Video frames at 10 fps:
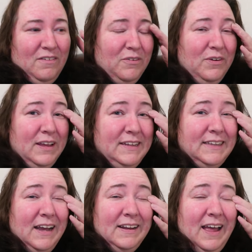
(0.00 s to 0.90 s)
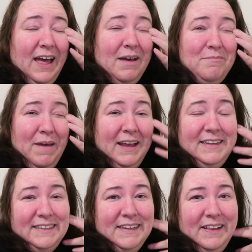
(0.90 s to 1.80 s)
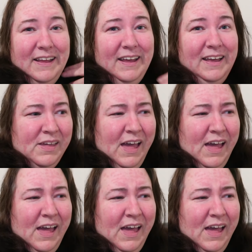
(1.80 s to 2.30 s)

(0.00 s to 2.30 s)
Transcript: I thought he sang that amazingly.